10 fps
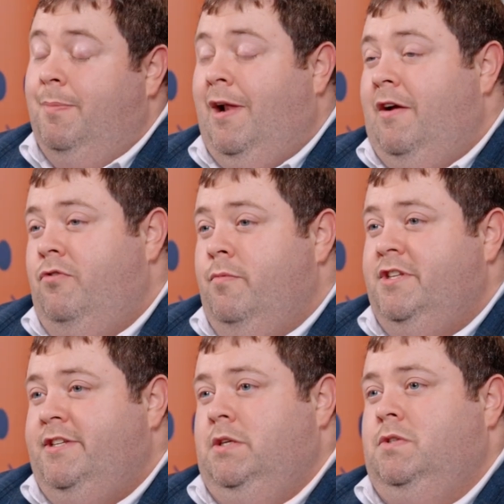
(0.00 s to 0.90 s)
a platform in
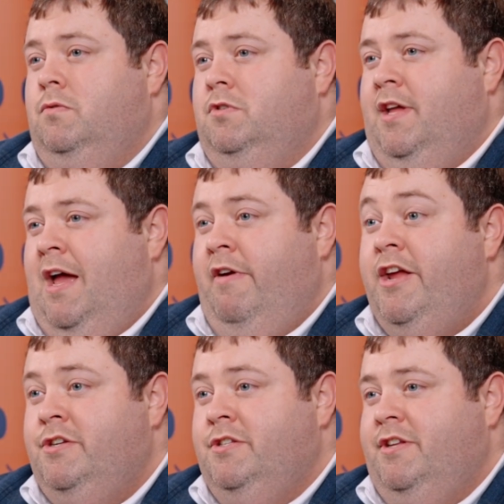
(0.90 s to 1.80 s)
Salesforce that our
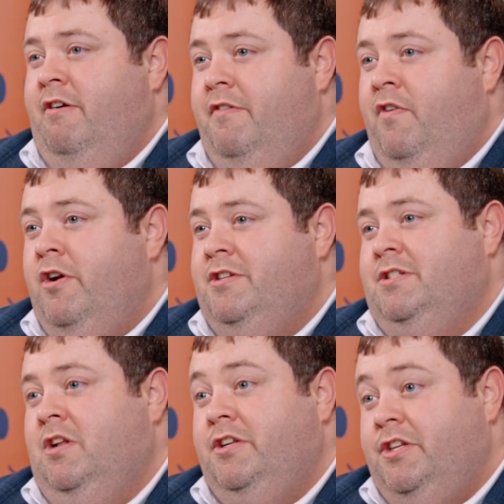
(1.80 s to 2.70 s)
agents, our
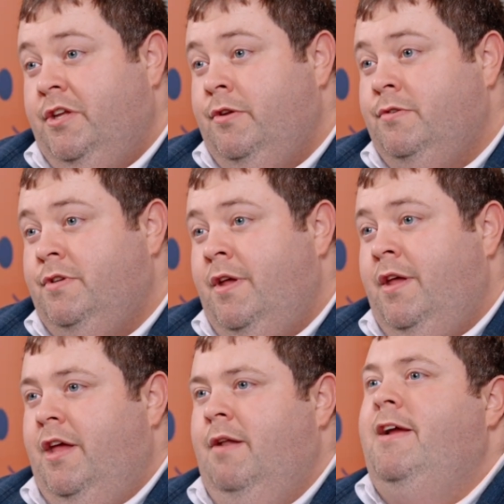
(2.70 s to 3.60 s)
advisors like to use,
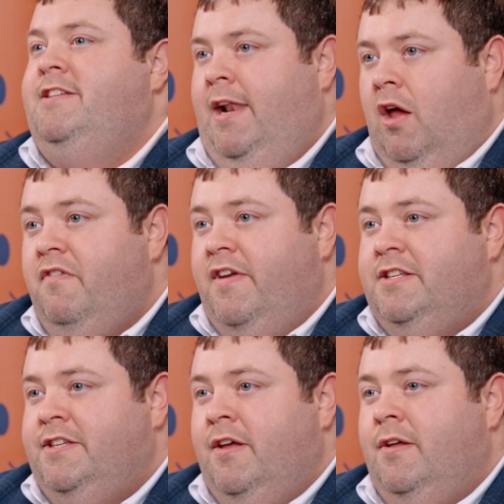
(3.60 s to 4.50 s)
and it makes their life
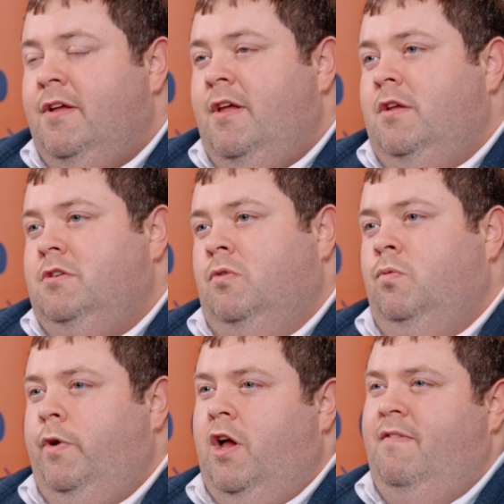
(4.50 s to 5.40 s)
easier. So
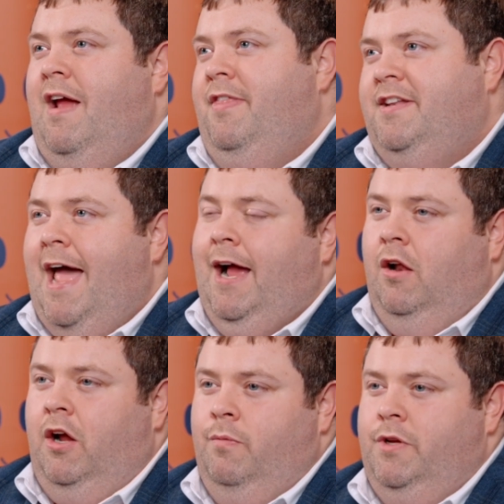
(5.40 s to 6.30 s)
we kind of had the
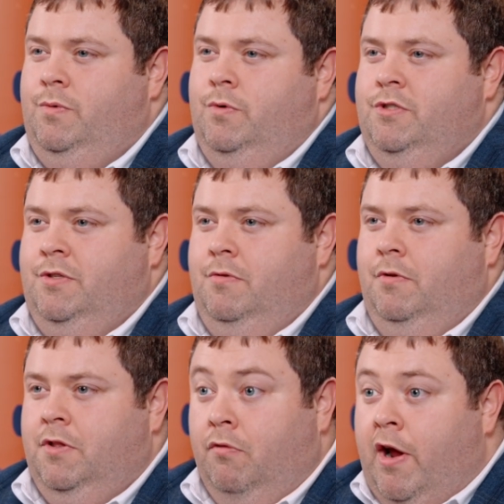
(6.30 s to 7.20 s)
tagline, which was
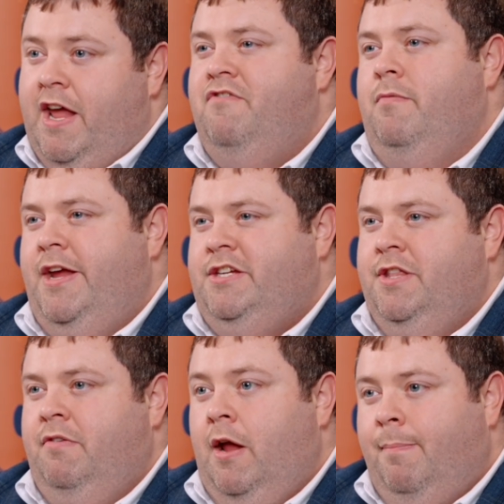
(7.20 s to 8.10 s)
the right information
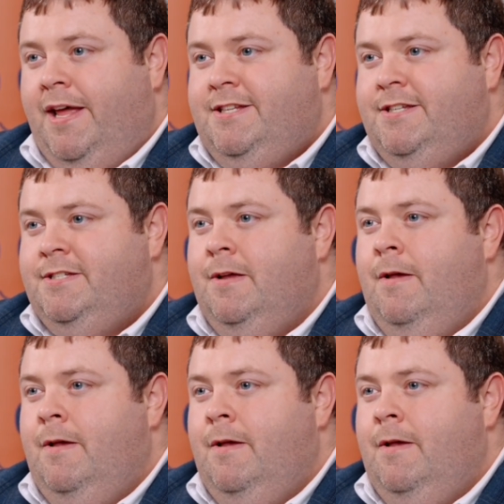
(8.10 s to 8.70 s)
in the right places,